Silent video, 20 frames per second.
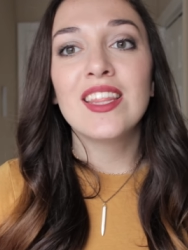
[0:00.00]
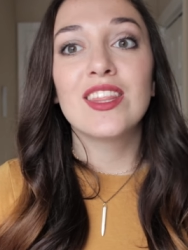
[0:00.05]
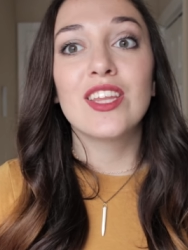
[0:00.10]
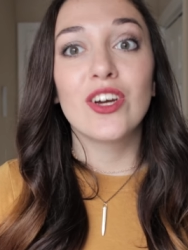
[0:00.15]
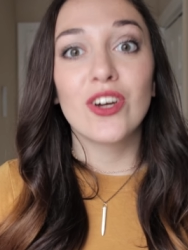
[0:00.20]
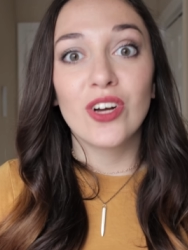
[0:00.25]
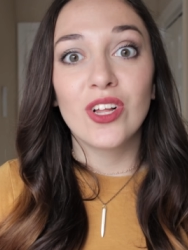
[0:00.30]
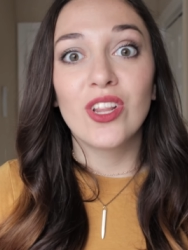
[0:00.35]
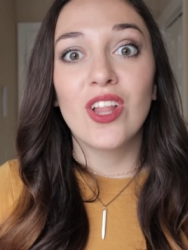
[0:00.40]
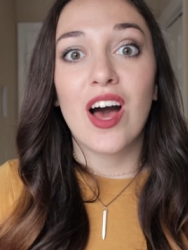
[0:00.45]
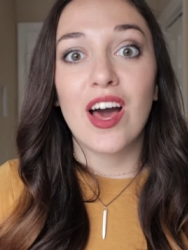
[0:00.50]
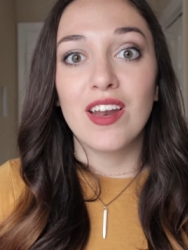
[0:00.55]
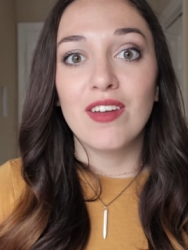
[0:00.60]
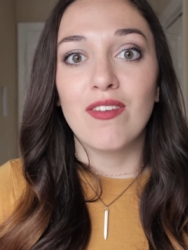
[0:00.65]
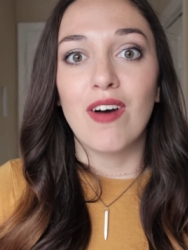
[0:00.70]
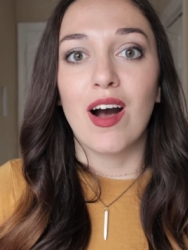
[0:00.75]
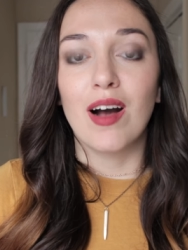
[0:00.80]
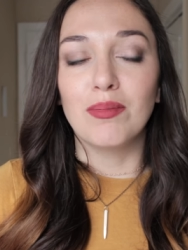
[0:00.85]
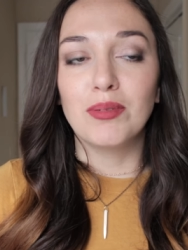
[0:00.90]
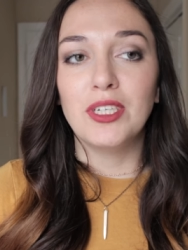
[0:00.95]
there are a lot
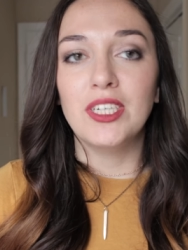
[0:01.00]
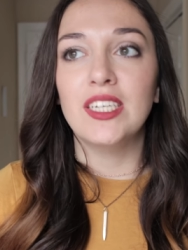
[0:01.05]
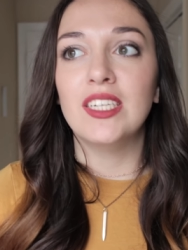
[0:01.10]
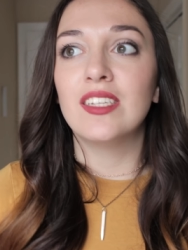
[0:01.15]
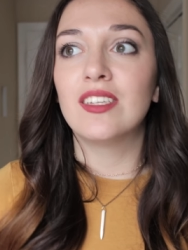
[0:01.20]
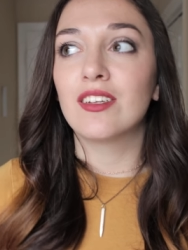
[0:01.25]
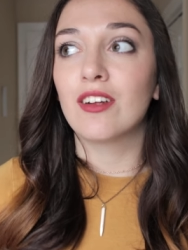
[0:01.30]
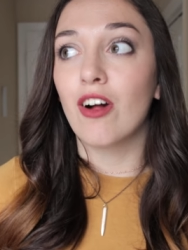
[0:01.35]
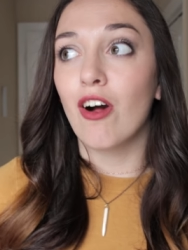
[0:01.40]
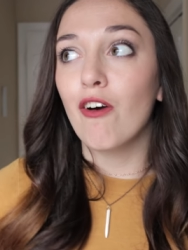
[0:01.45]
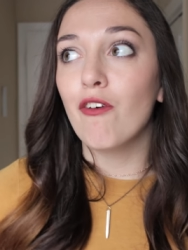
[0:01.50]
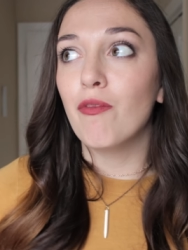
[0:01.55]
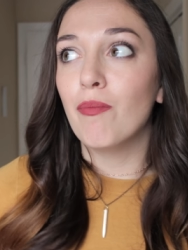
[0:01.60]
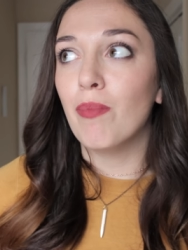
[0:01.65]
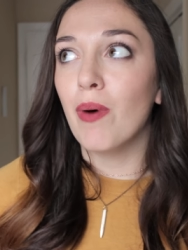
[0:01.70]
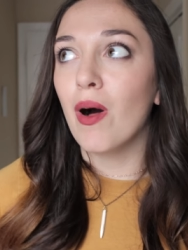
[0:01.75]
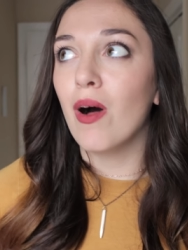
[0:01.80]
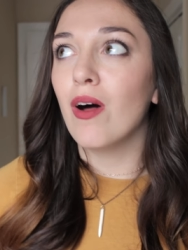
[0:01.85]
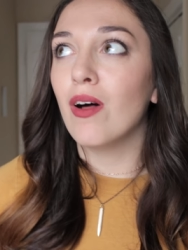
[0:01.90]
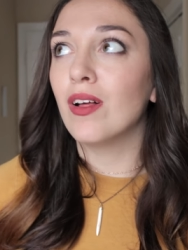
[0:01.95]
of options,
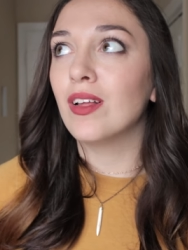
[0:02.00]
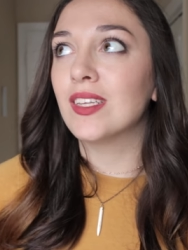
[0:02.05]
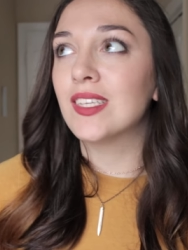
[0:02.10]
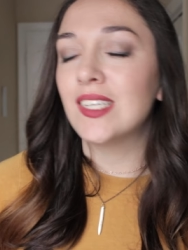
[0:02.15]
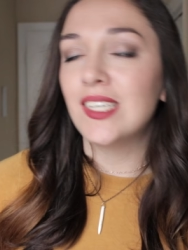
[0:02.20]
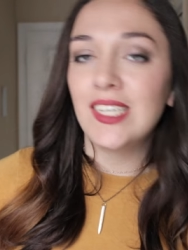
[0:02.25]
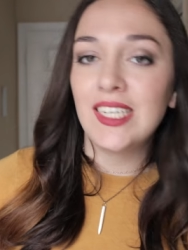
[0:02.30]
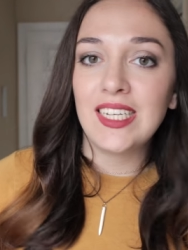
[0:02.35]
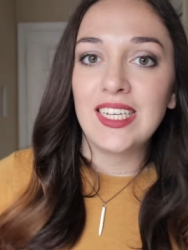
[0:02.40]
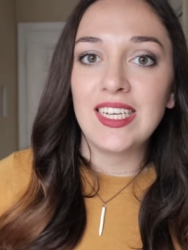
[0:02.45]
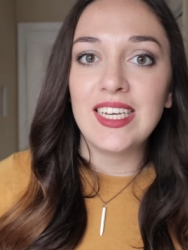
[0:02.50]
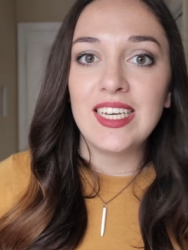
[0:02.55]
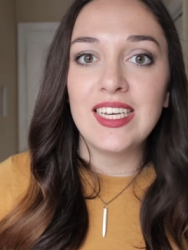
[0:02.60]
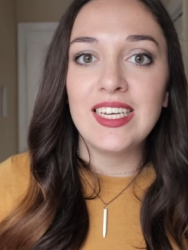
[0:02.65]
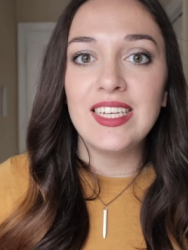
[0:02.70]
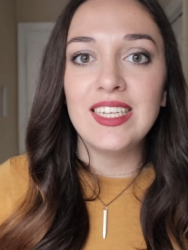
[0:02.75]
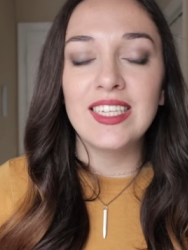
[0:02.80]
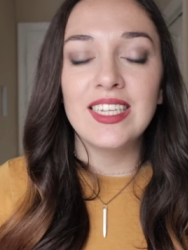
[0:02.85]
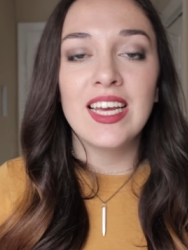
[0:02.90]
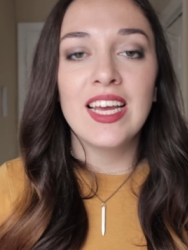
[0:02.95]
golf balls,
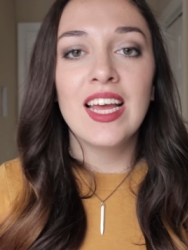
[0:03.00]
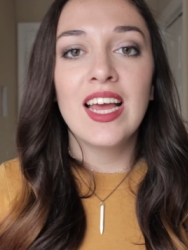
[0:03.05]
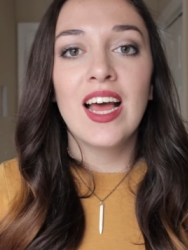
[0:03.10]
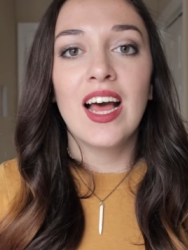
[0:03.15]
tees.